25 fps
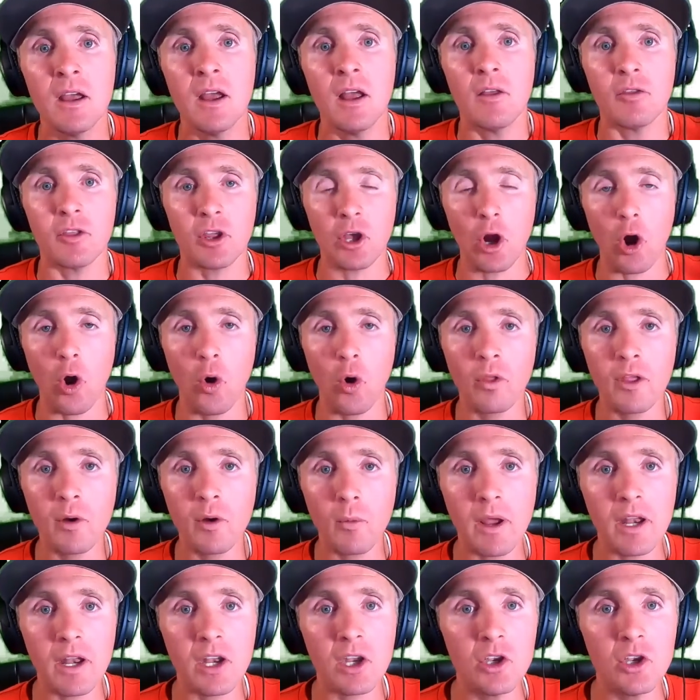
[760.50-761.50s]
the only
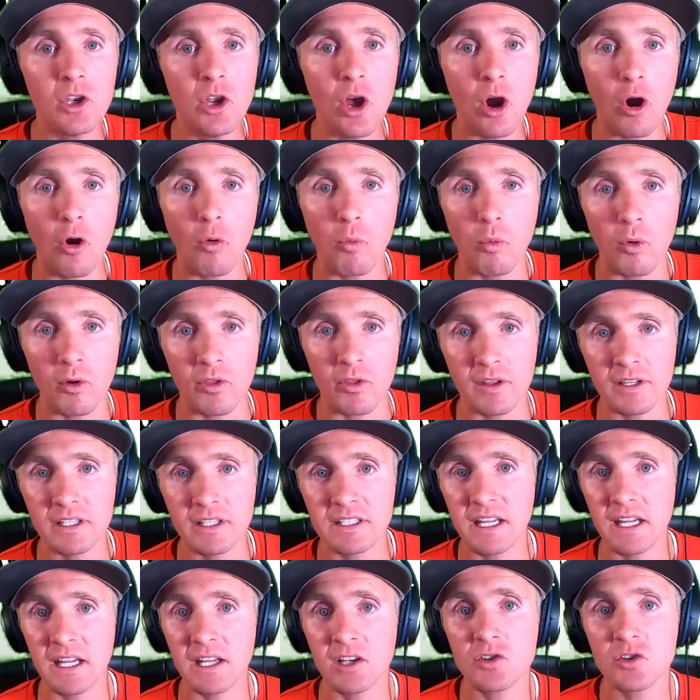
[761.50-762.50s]
way to know where the
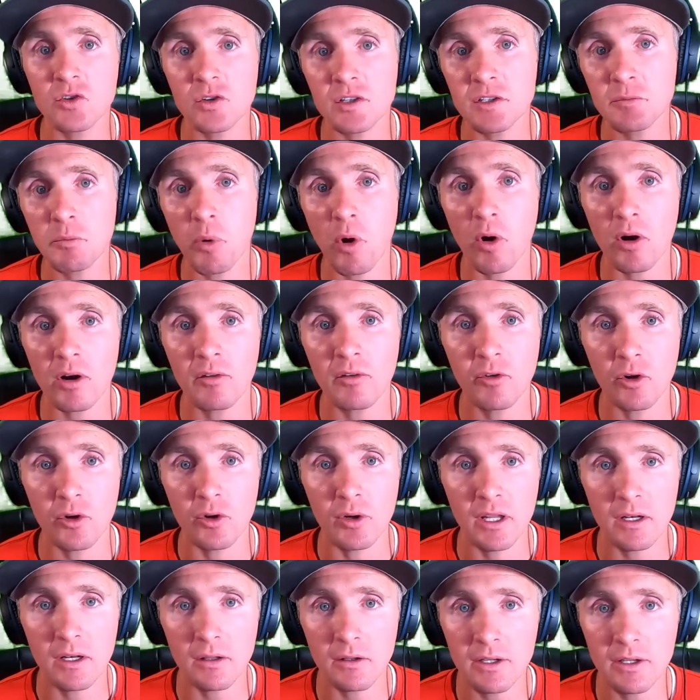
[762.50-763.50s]
dangerous part of your
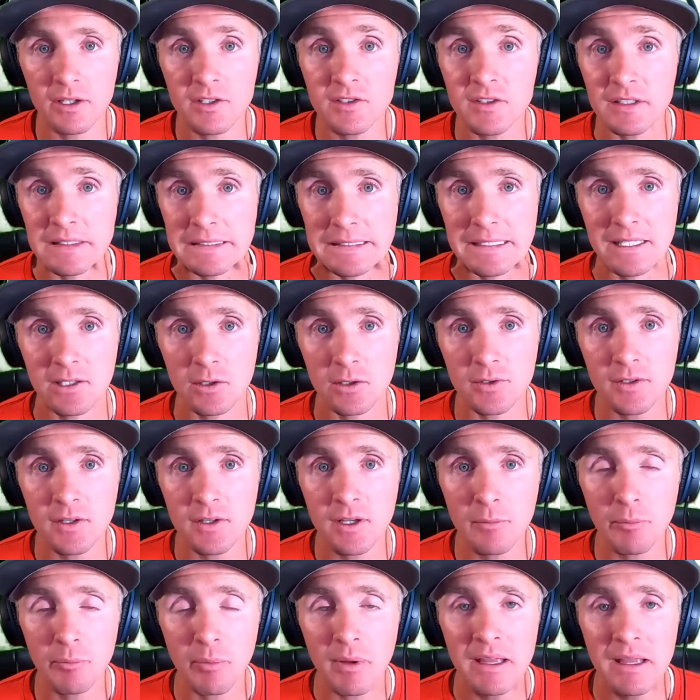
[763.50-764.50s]
needle is, the needle
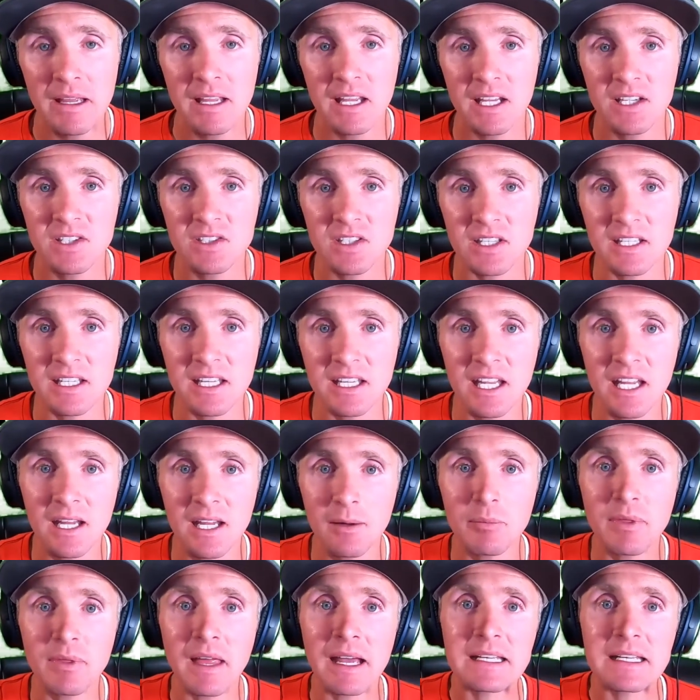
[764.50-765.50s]
tip, is to
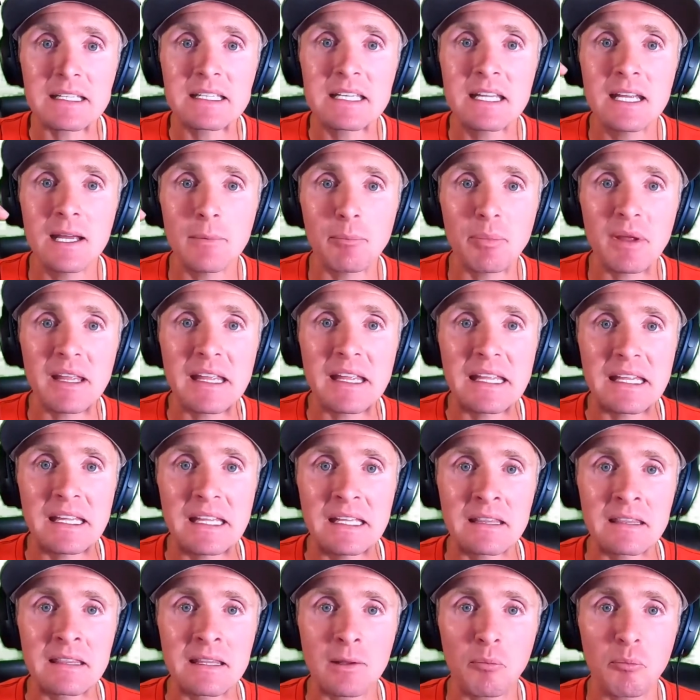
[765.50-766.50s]
keep that tip
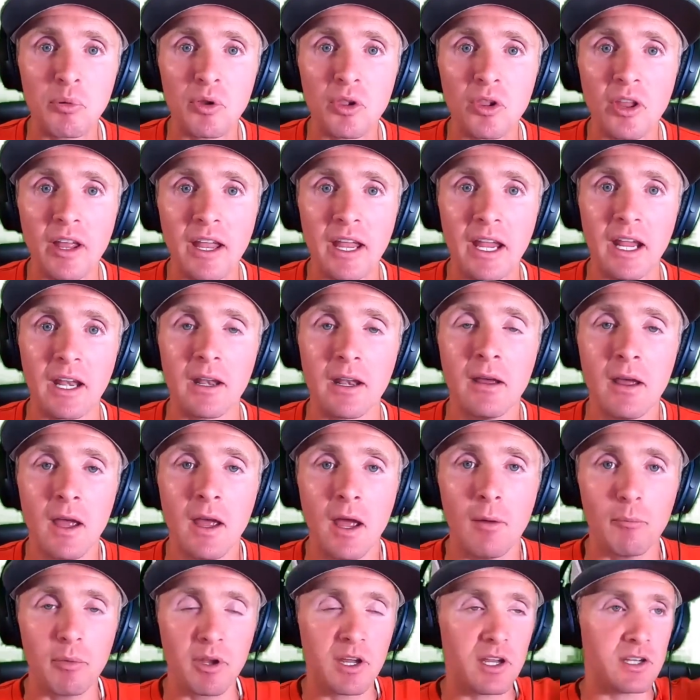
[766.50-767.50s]
in the plane.
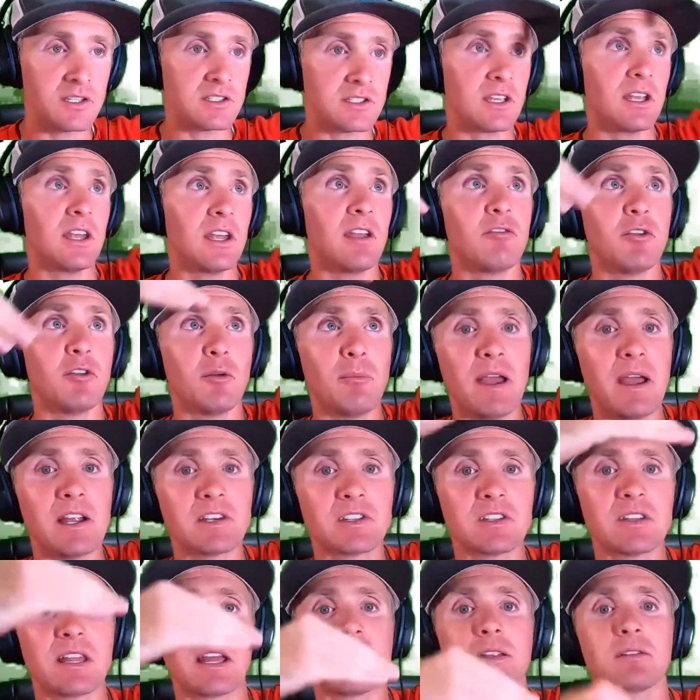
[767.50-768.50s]
Because if you
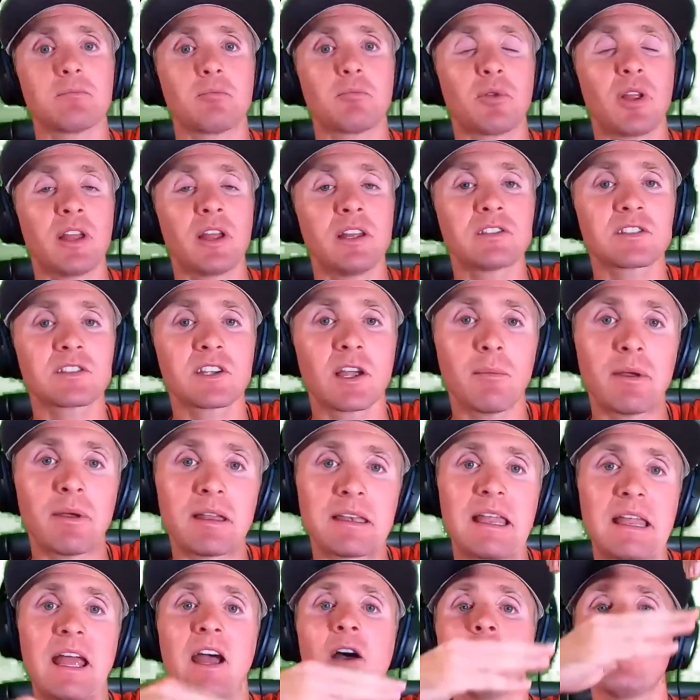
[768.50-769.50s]
imagine that plane's coming
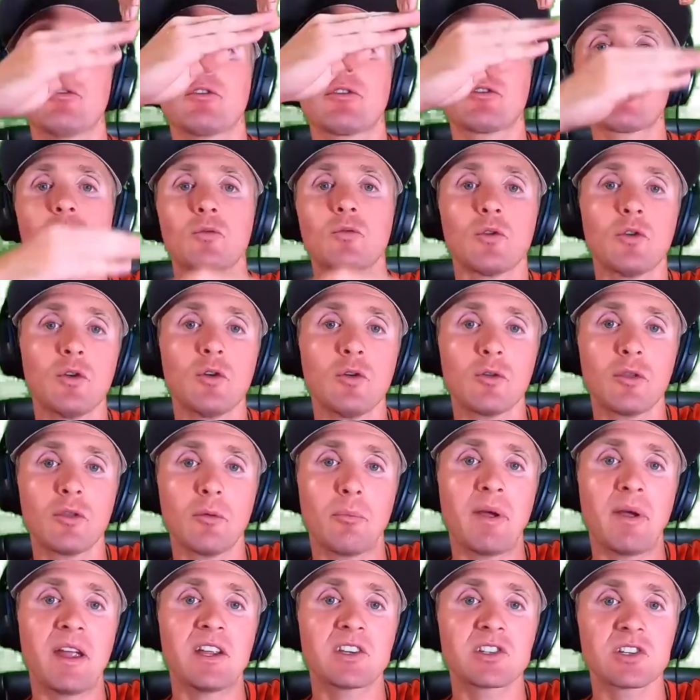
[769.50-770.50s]
down through the
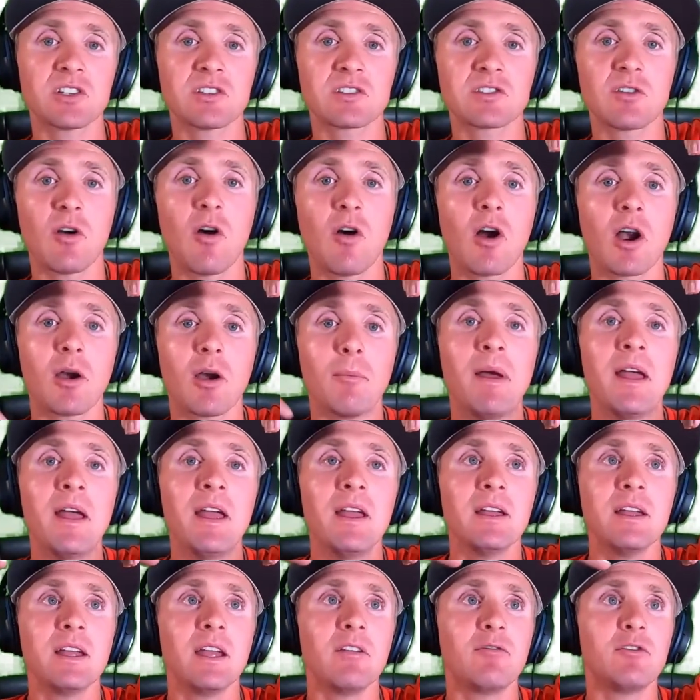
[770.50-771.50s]
patient's arm,
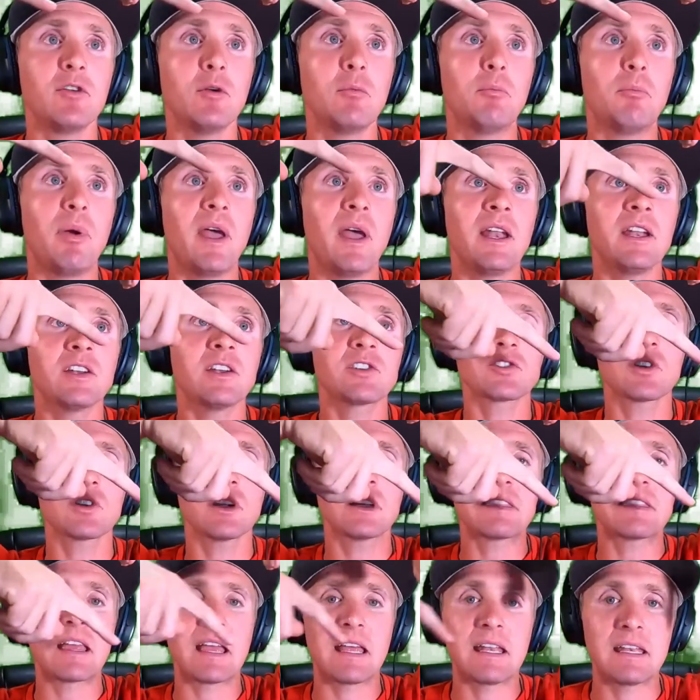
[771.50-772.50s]
if you
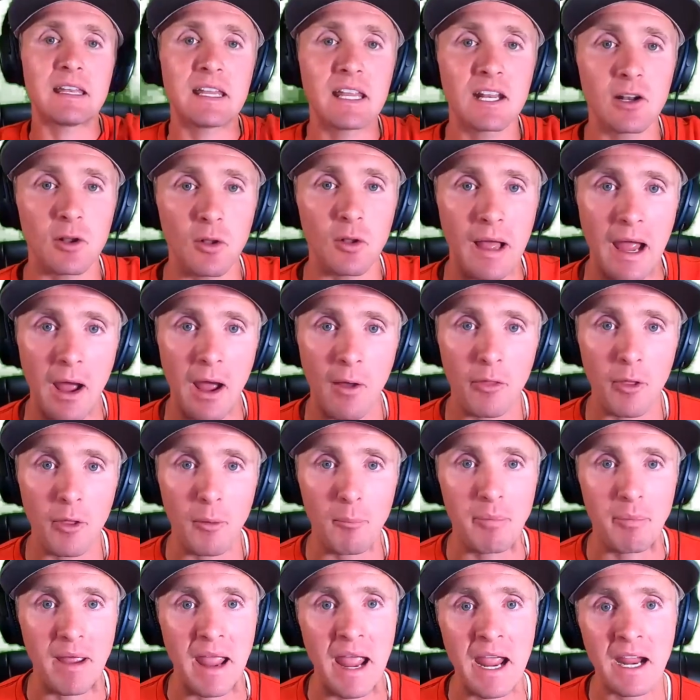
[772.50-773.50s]
penetrate that needle out the
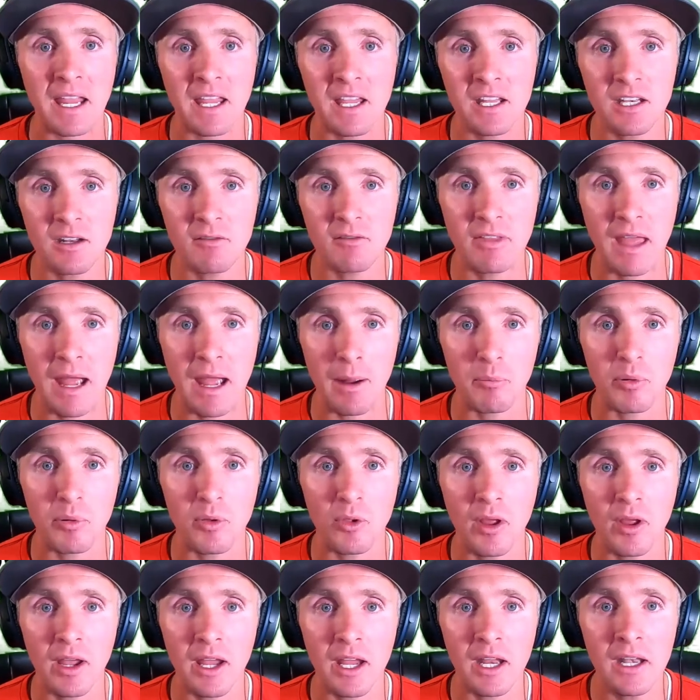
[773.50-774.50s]
back end of that
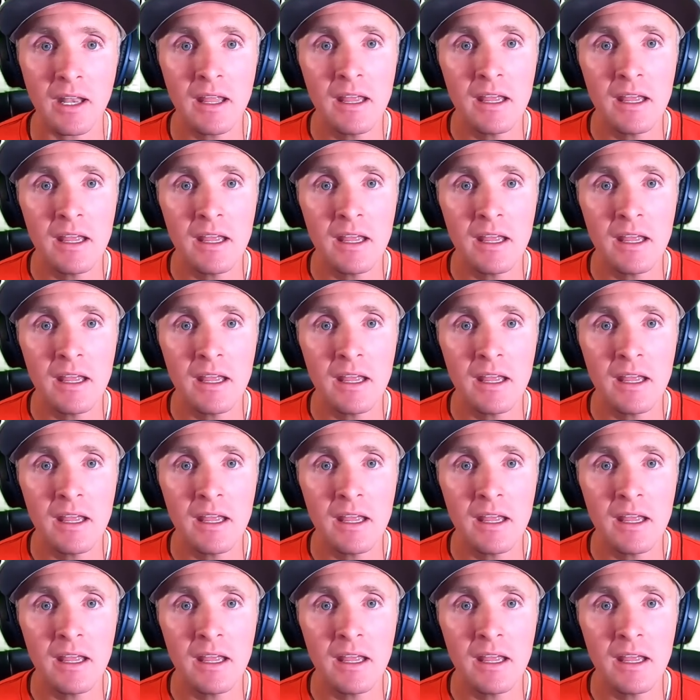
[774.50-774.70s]
plane,